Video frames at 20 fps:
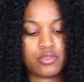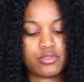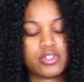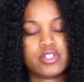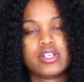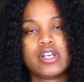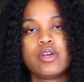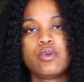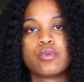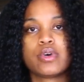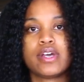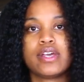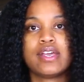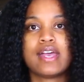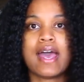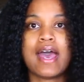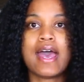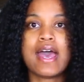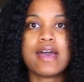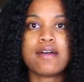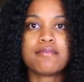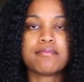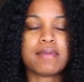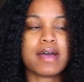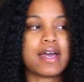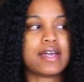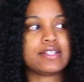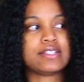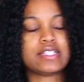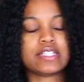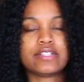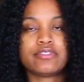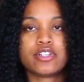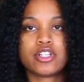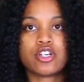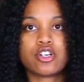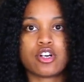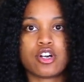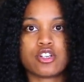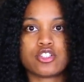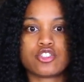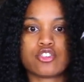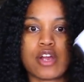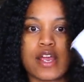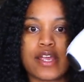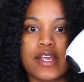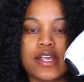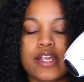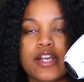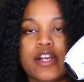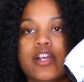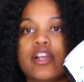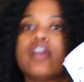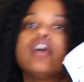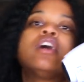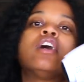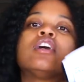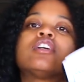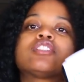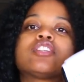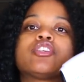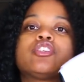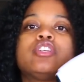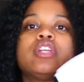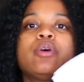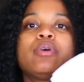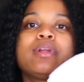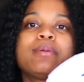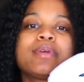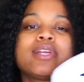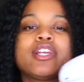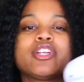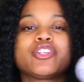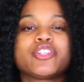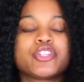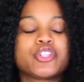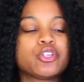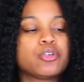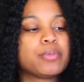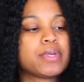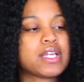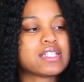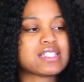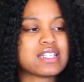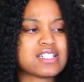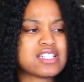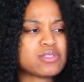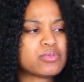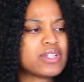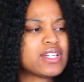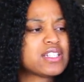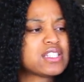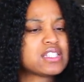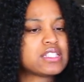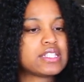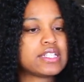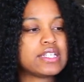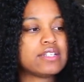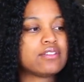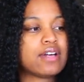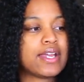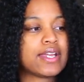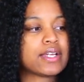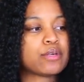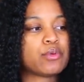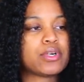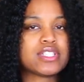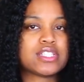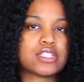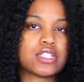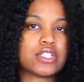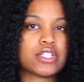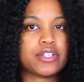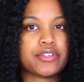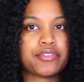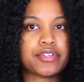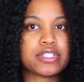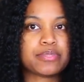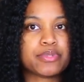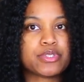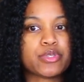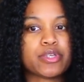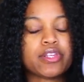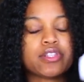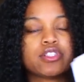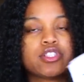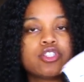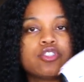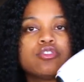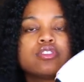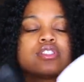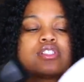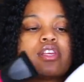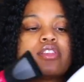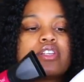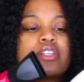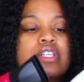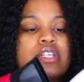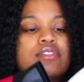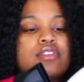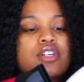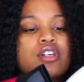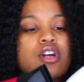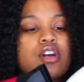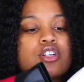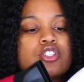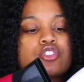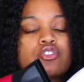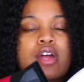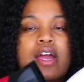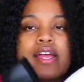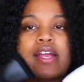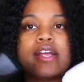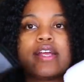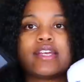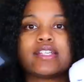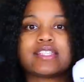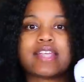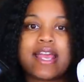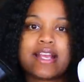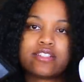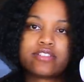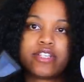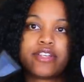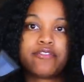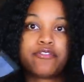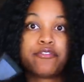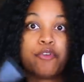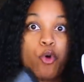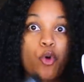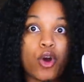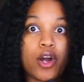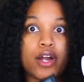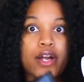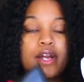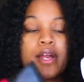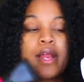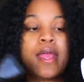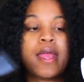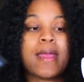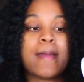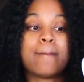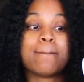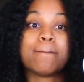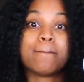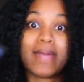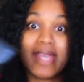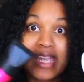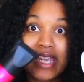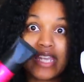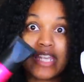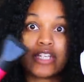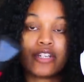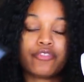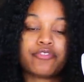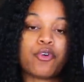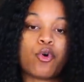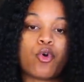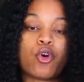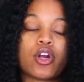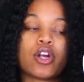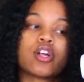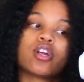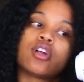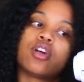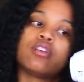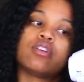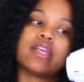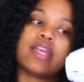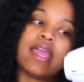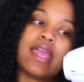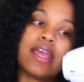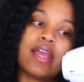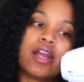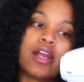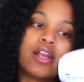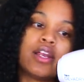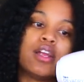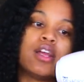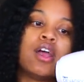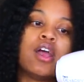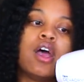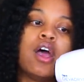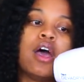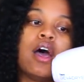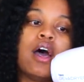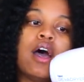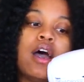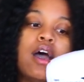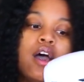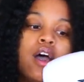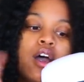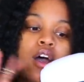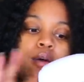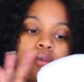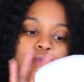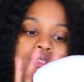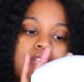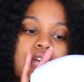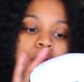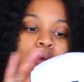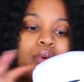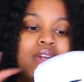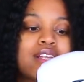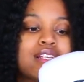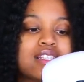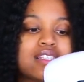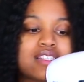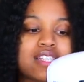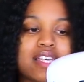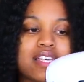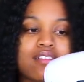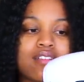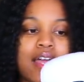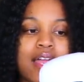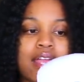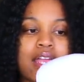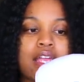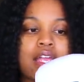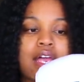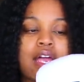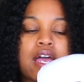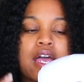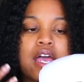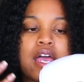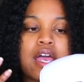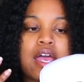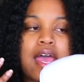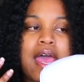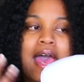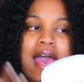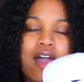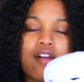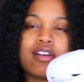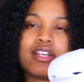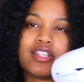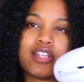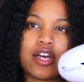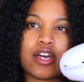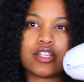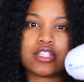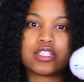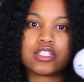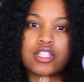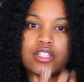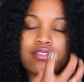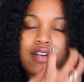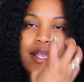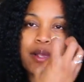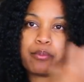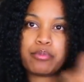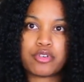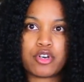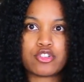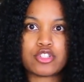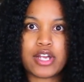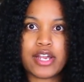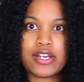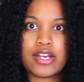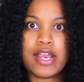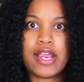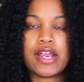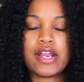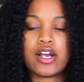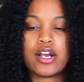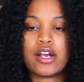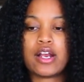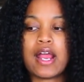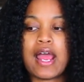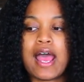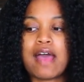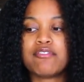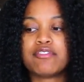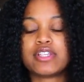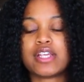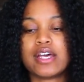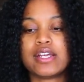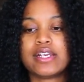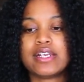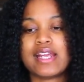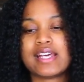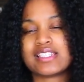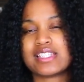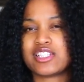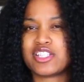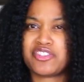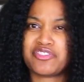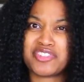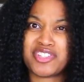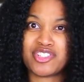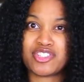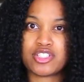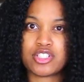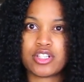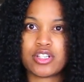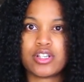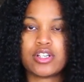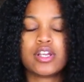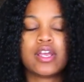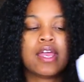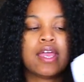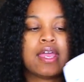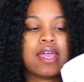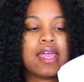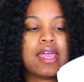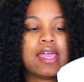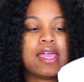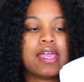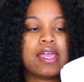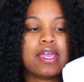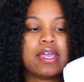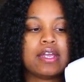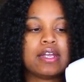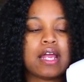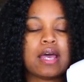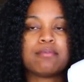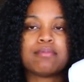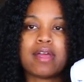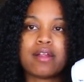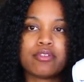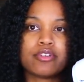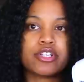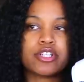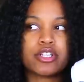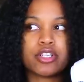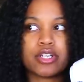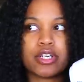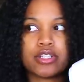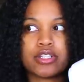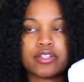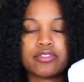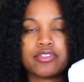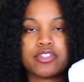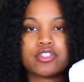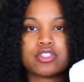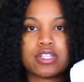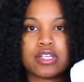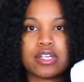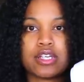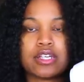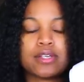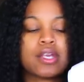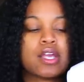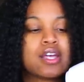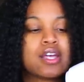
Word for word: You know what? I have my Deva Curl dryer here. So you know what I'm gonna do because I just wanna see like what's the difference between the two. So the Deva Curl dryer is actually for made for curly hair. Um, so I wanna see like how it does to like blow dry your hair. I've done it as a diffuser and I'm not really good at diffusing.